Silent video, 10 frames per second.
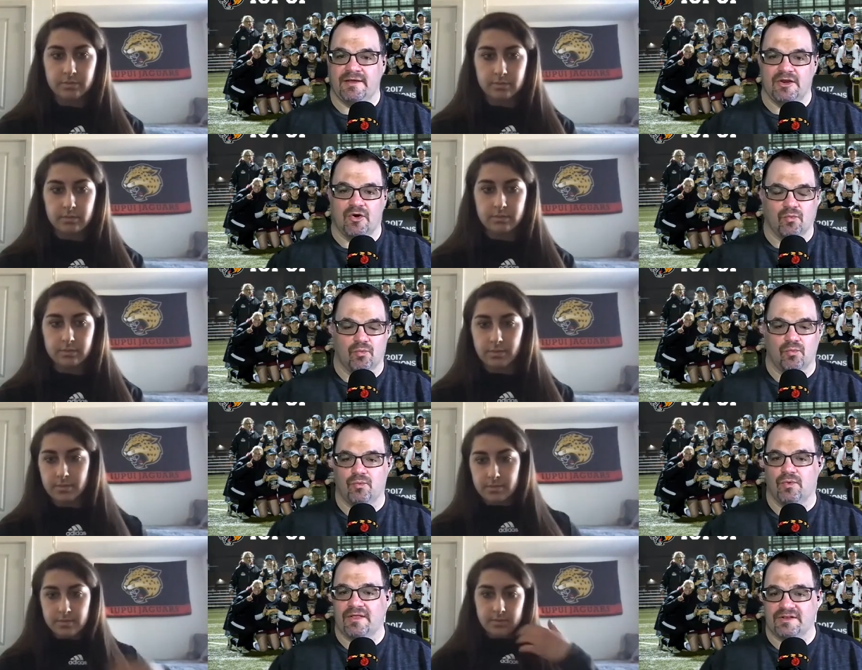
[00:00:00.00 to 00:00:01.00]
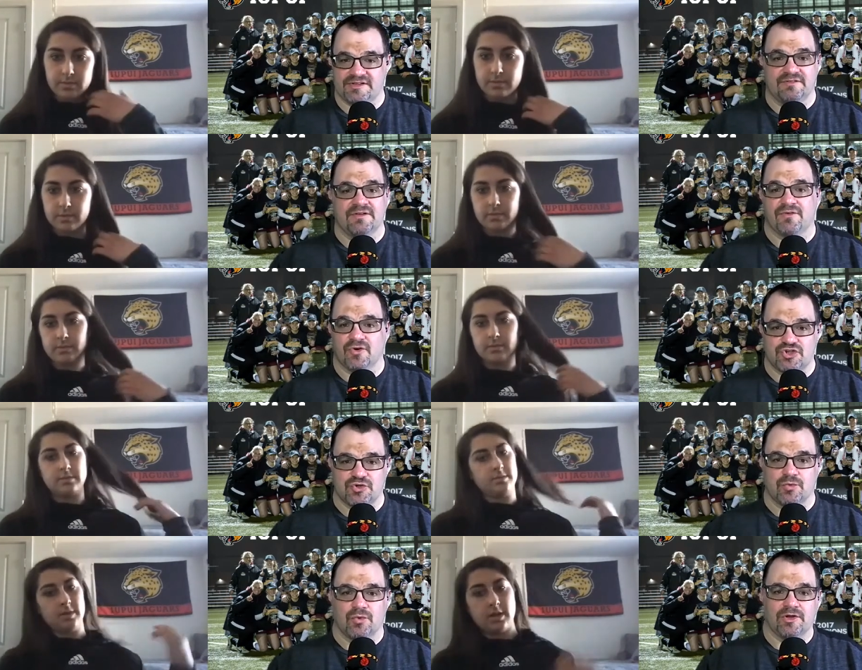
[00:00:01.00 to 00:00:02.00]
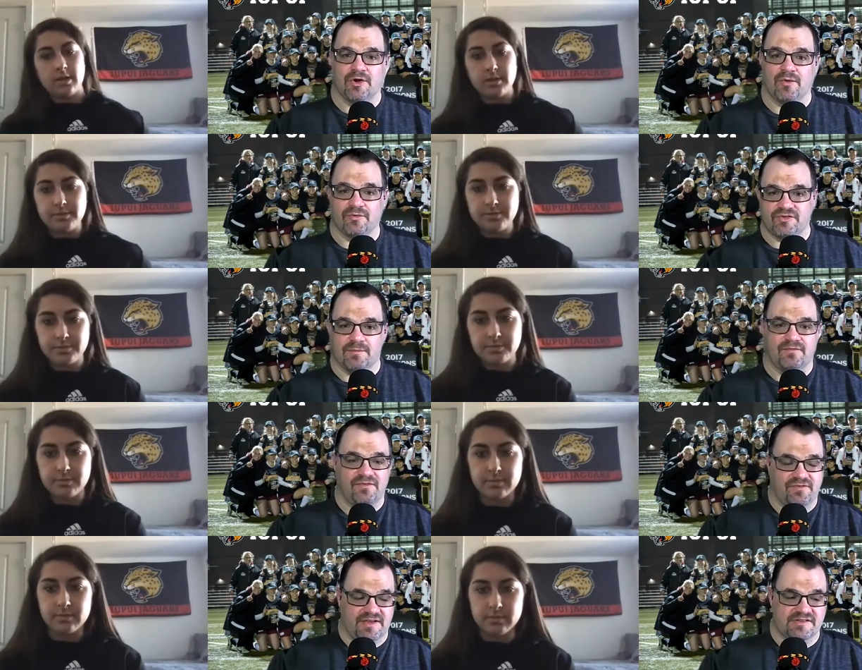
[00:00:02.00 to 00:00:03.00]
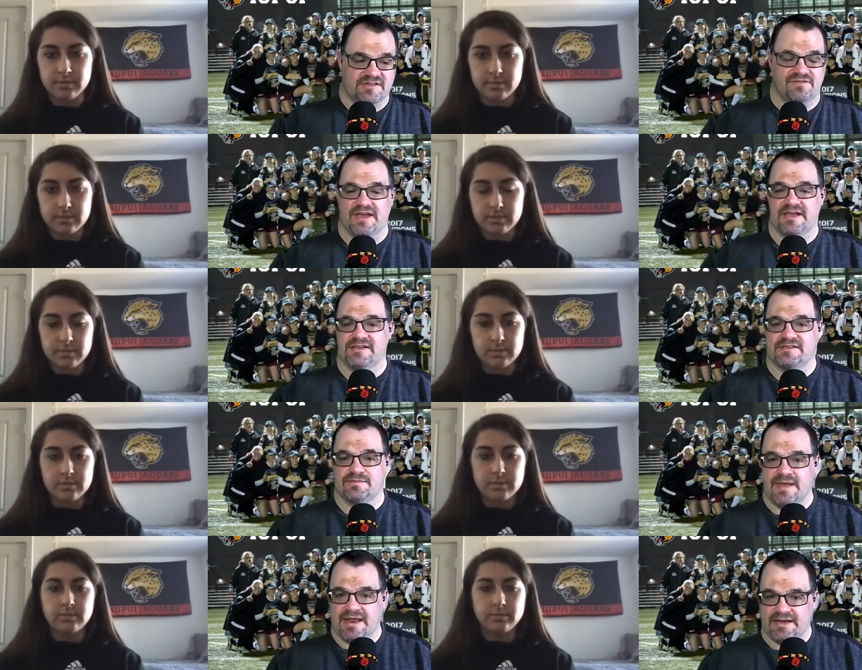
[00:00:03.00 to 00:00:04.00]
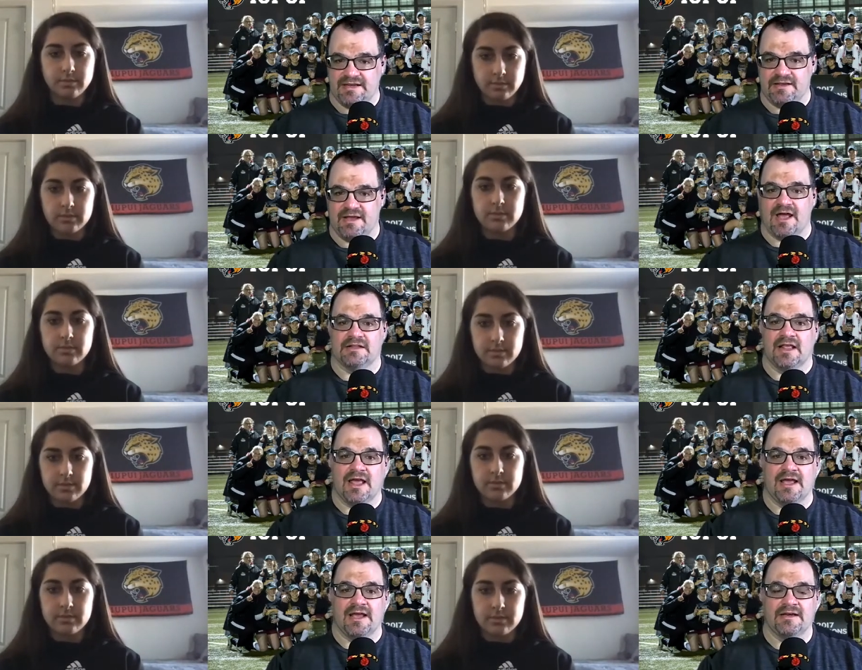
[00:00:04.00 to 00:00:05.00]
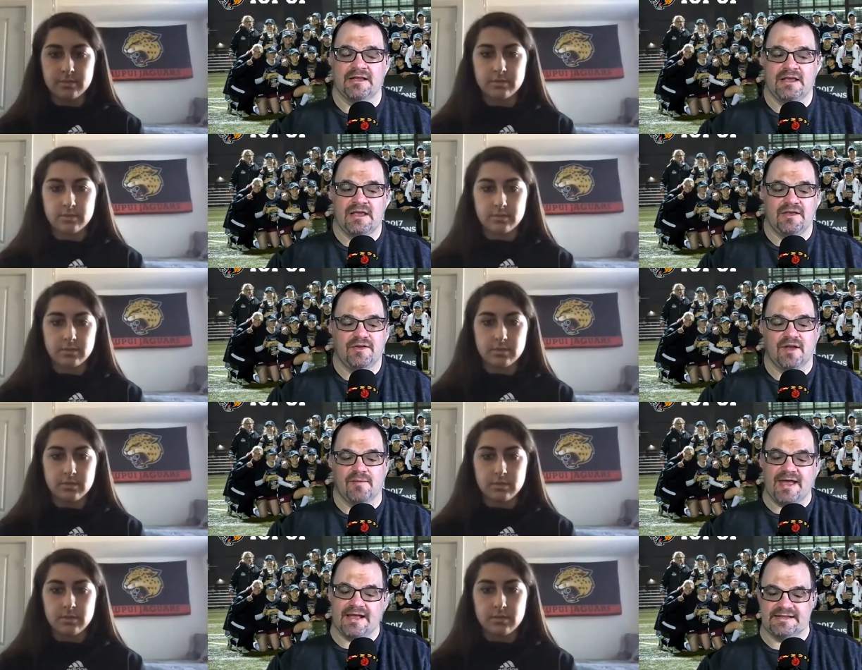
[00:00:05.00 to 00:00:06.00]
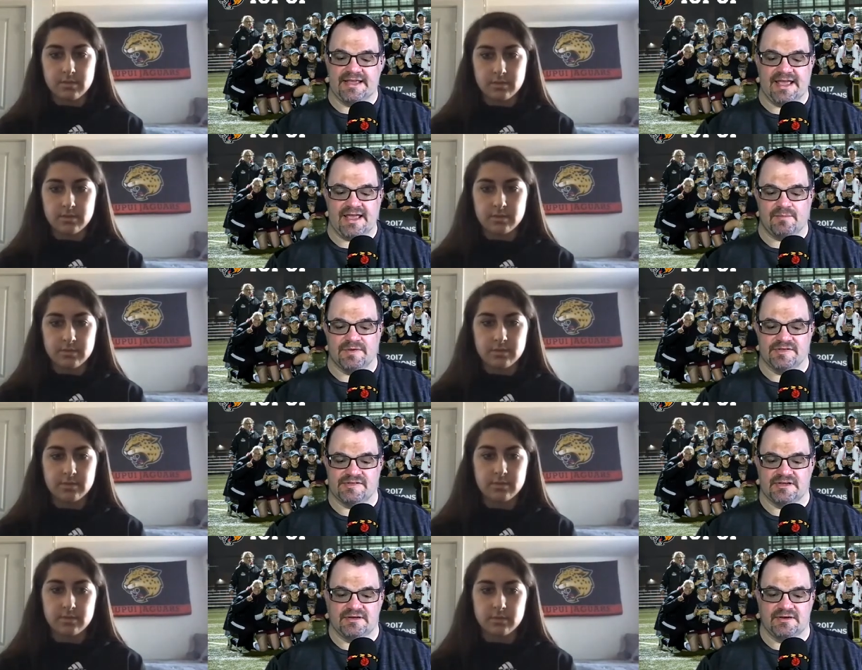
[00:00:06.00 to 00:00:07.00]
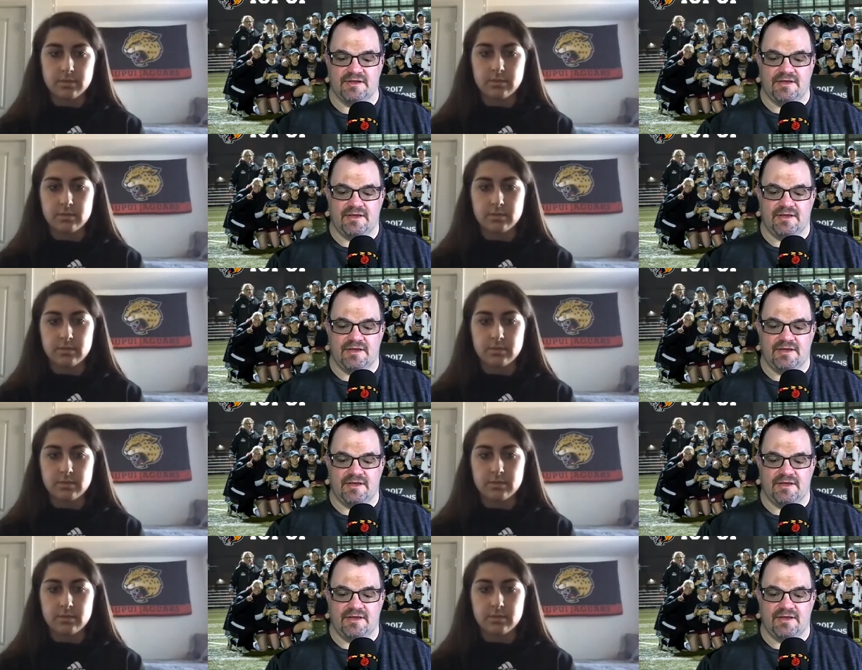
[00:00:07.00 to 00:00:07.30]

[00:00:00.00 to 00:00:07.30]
Speaker 1: you know relatively virtual you know some face to face many online you come back to campus and